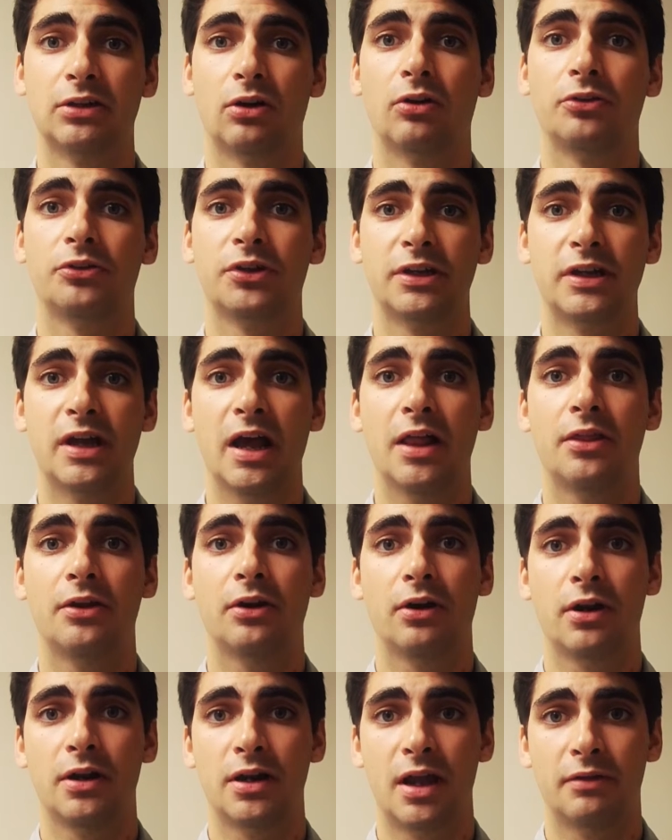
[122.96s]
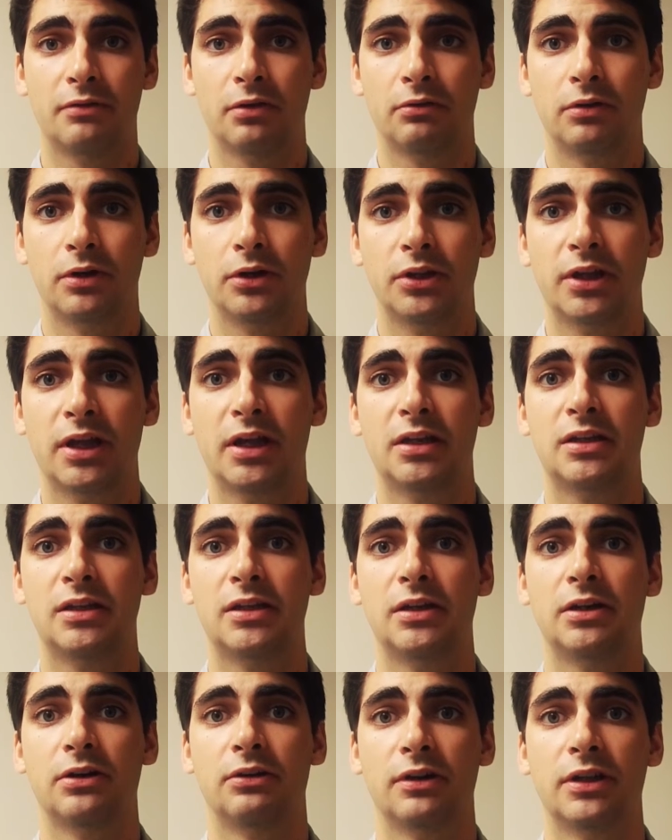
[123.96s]
altogether and never really
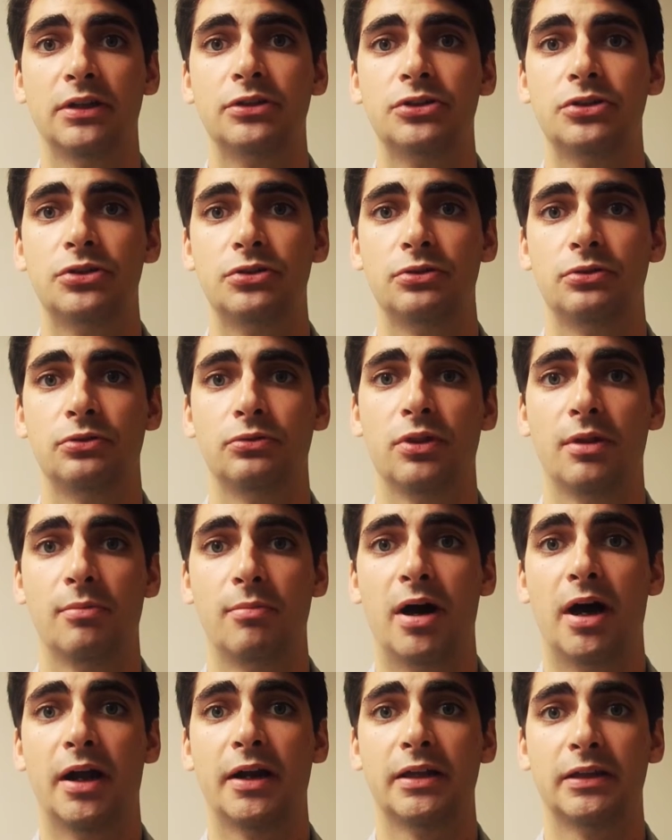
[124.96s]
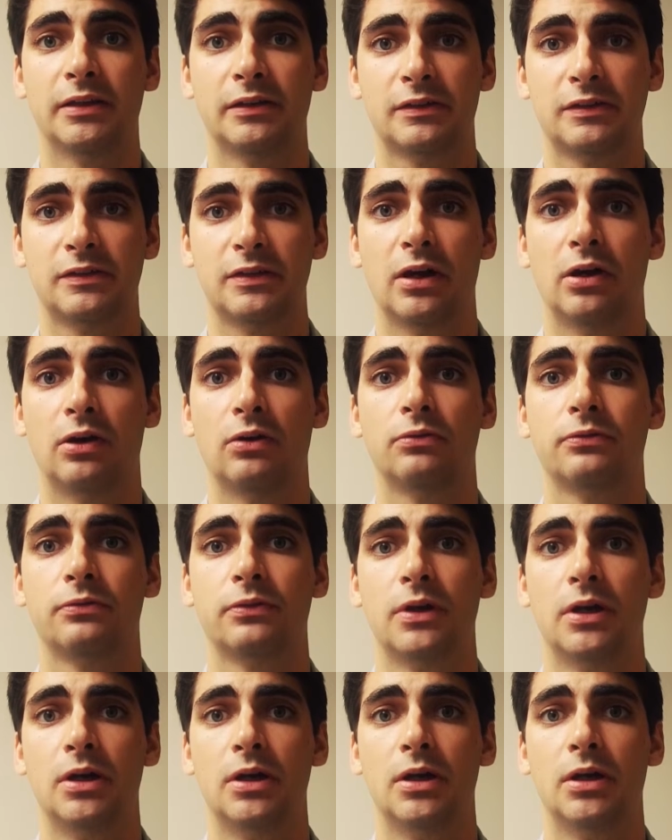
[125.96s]
adhere into the body itself.
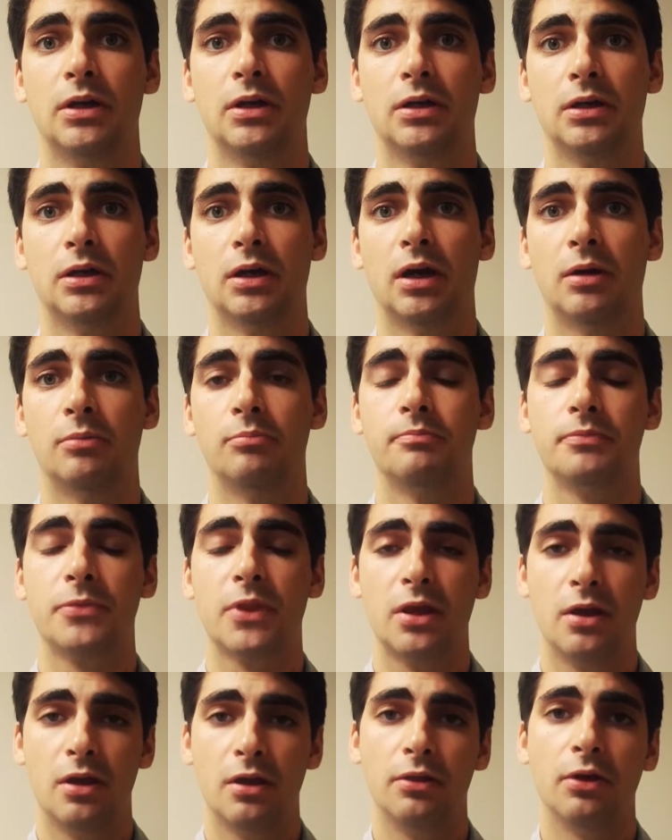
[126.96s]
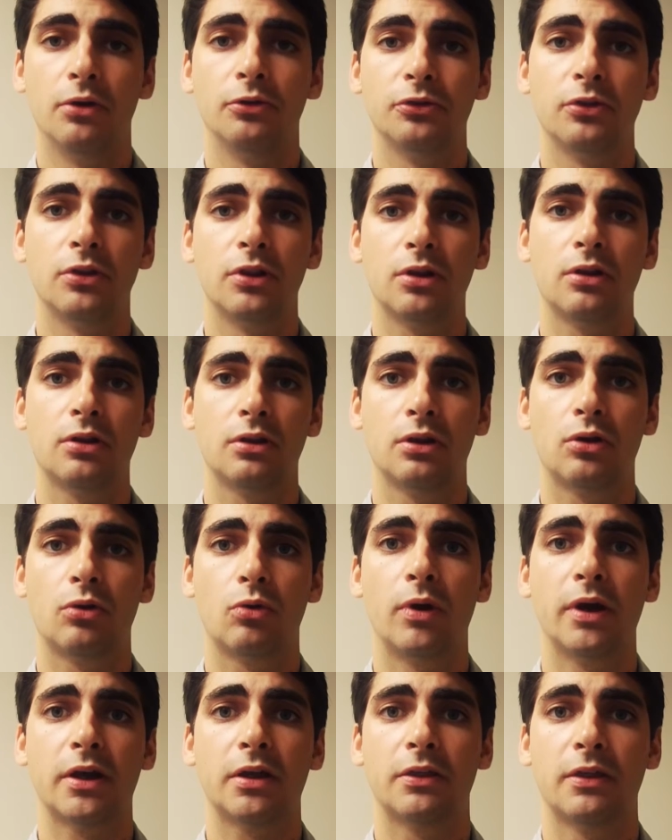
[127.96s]
Those are the
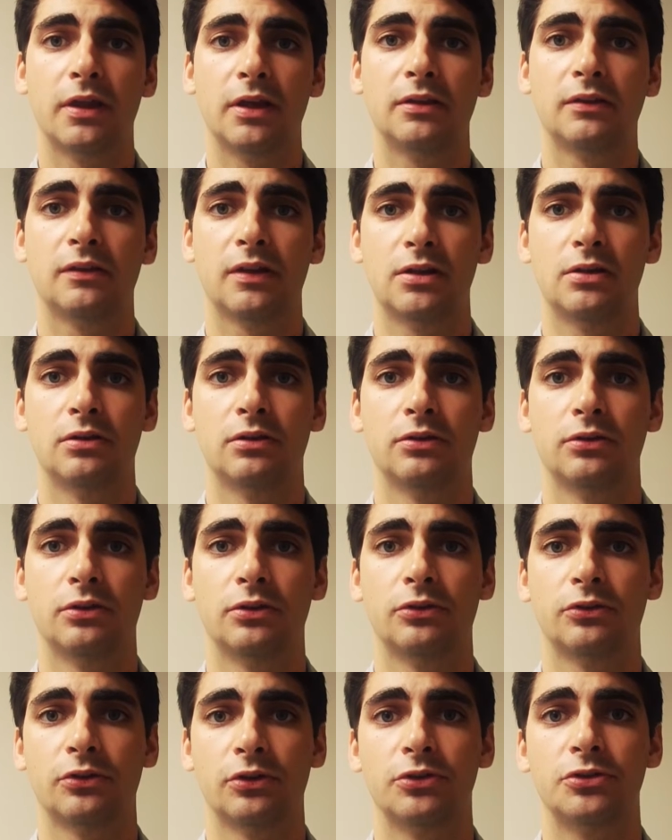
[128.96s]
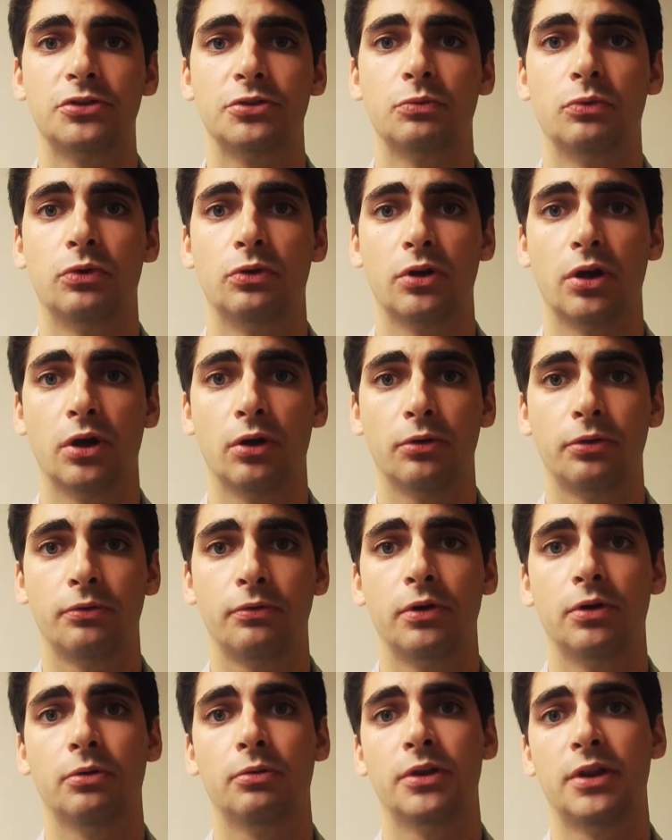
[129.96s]
quick things that your surgeon will go
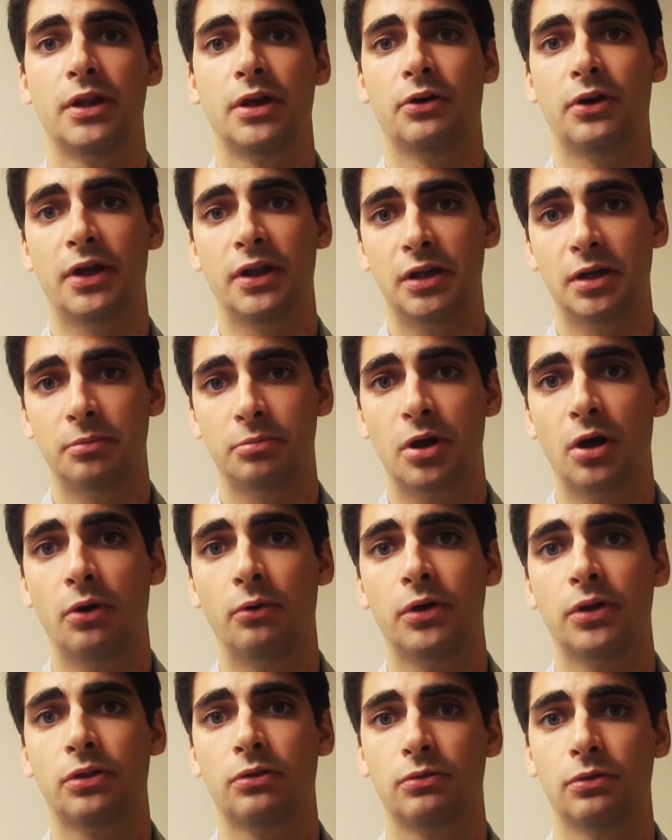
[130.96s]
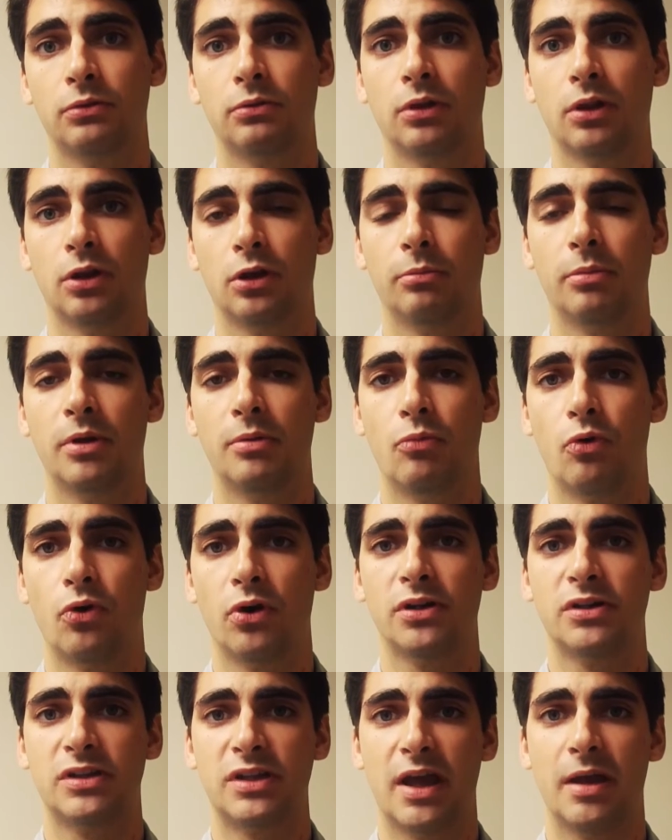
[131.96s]
through, and they'll end up going through a little bit
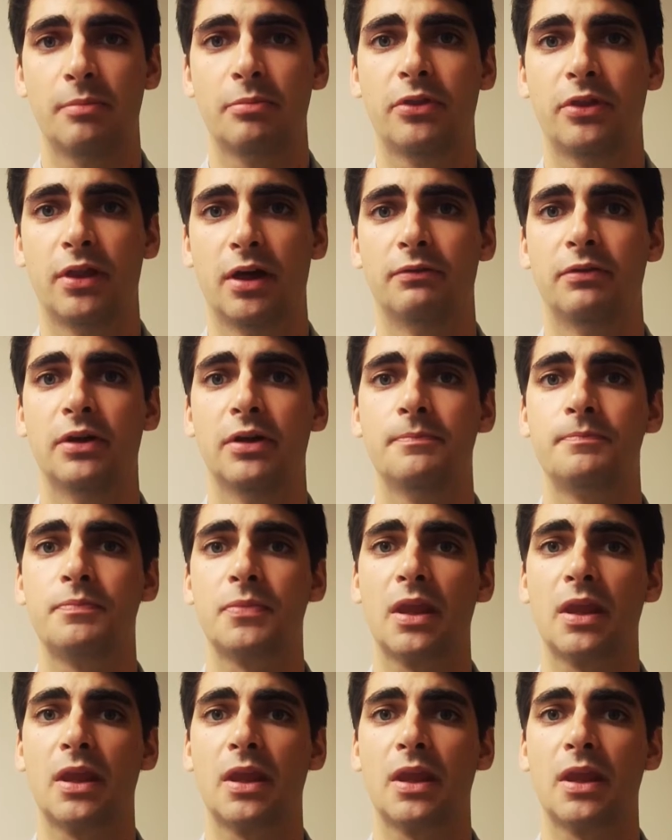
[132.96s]
more depth of it.